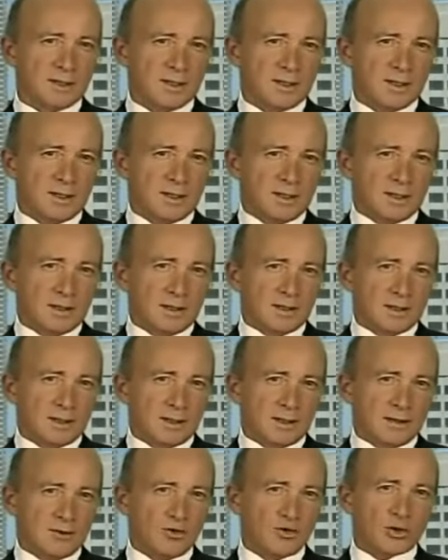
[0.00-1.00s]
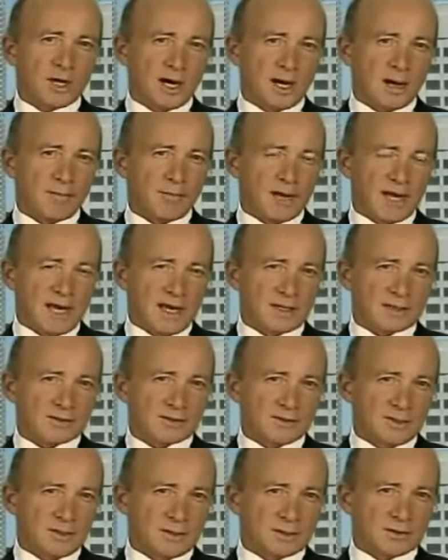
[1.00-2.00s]
a uh, new
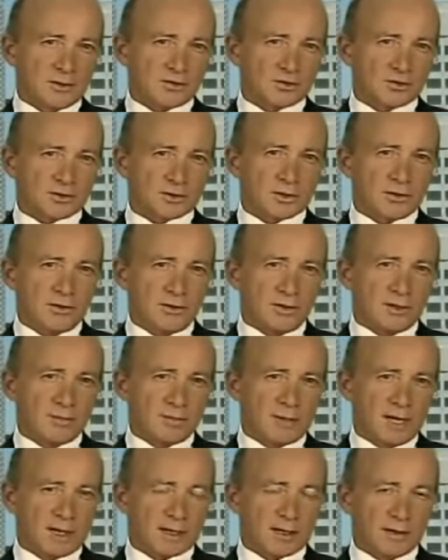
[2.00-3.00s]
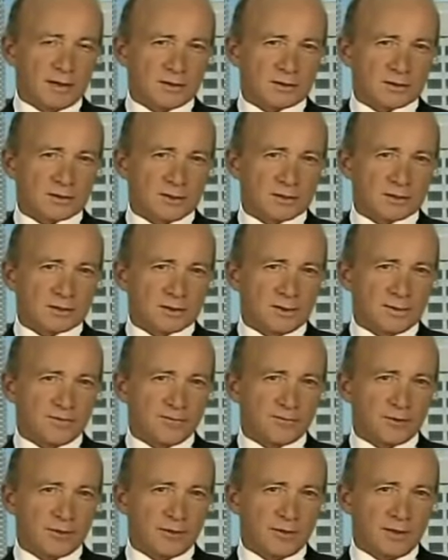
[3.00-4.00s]
compacts in the Social Security and Medicare
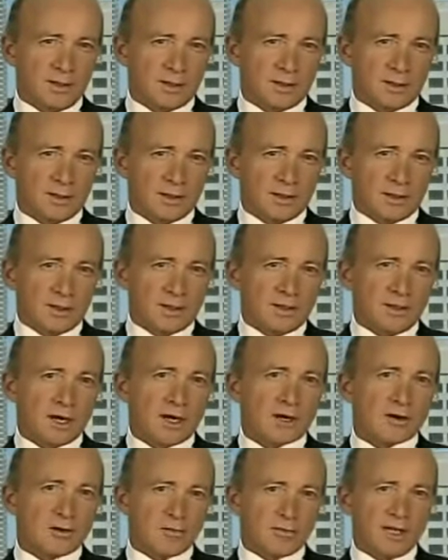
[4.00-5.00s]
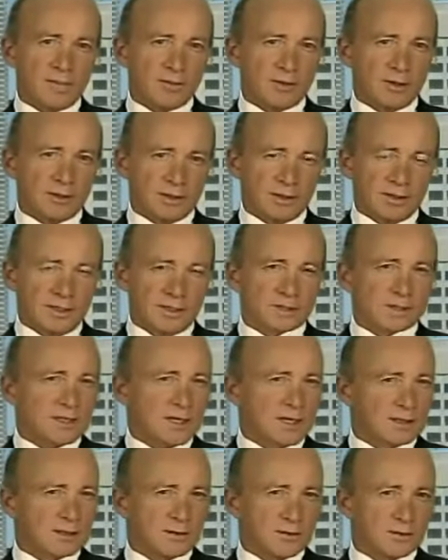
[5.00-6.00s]
system for the younger people at
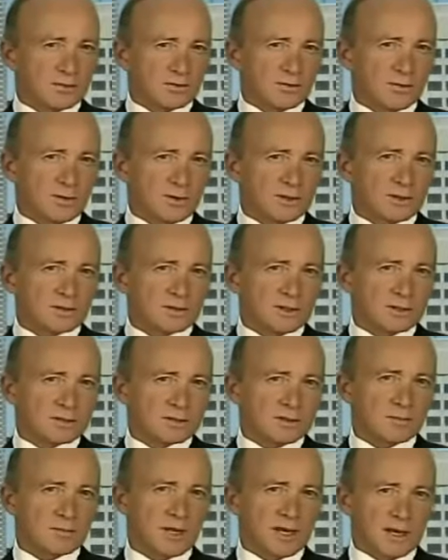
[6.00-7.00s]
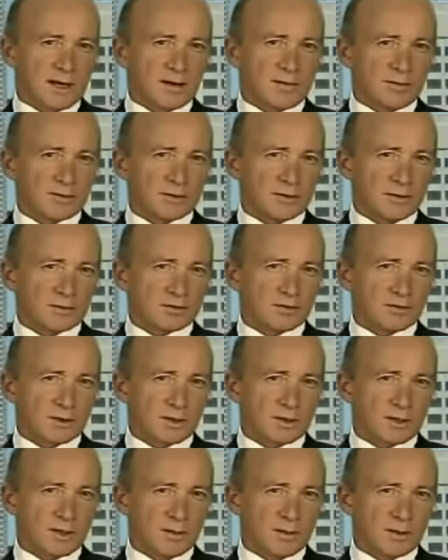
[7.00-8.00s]
least, not those who are in the system now, but those
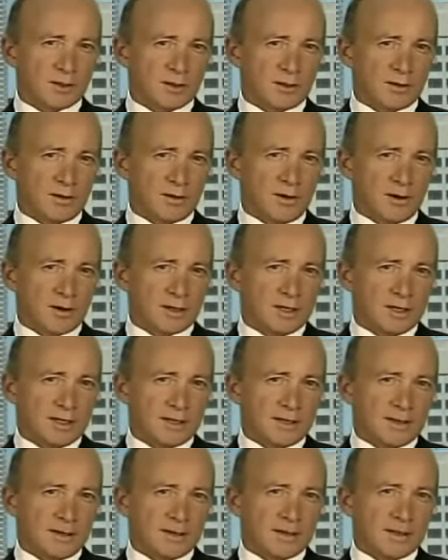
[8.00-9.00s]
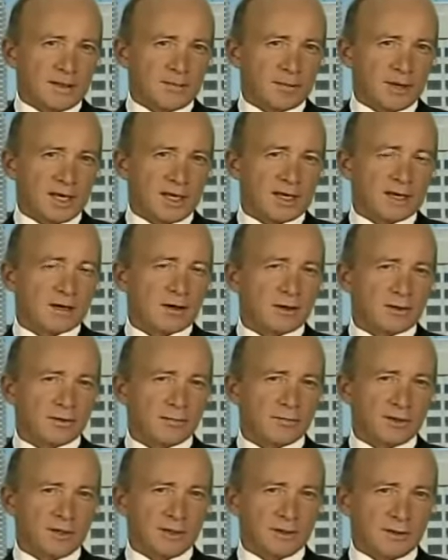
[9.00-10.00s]
right. who are coming along and paying
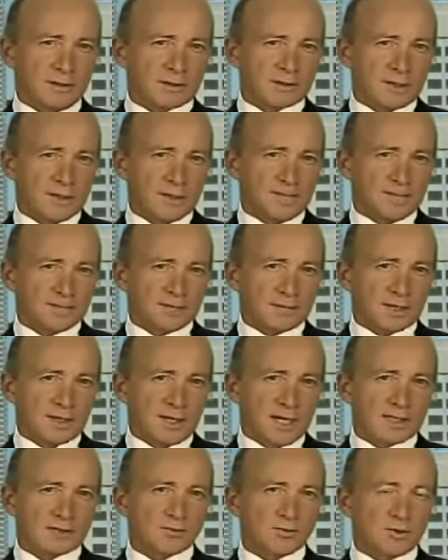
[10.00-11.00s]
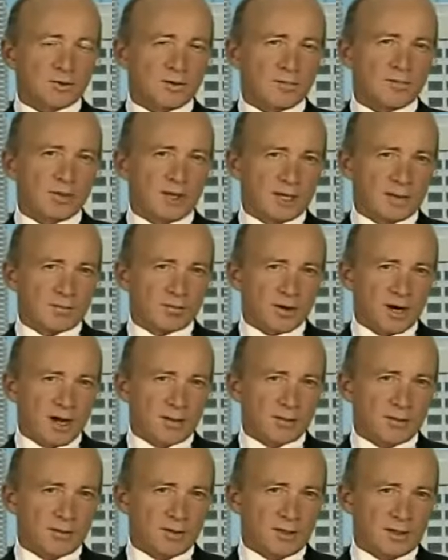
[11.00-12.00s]
all the bills. That's where the big
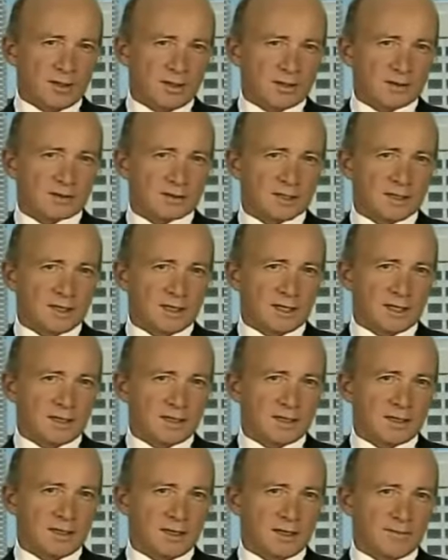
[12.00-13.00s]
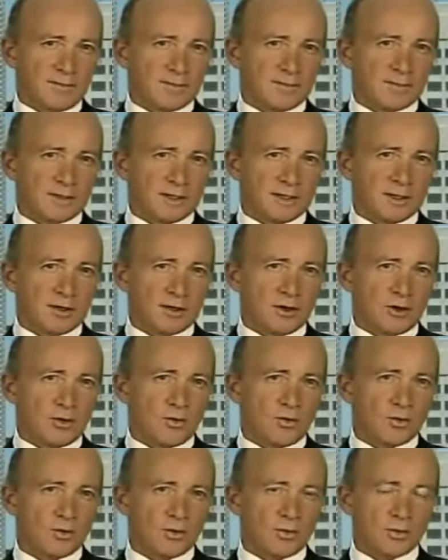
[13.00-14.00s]
problem is, and um,
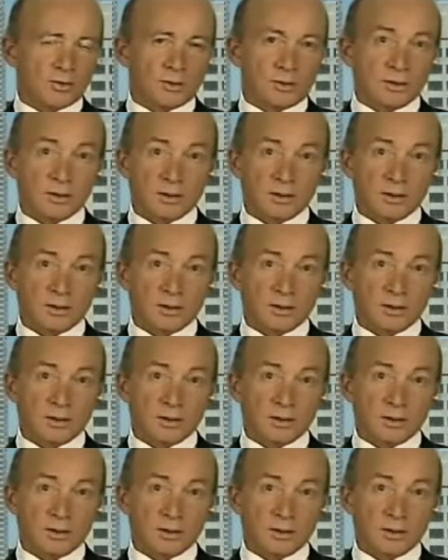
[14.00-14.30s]
no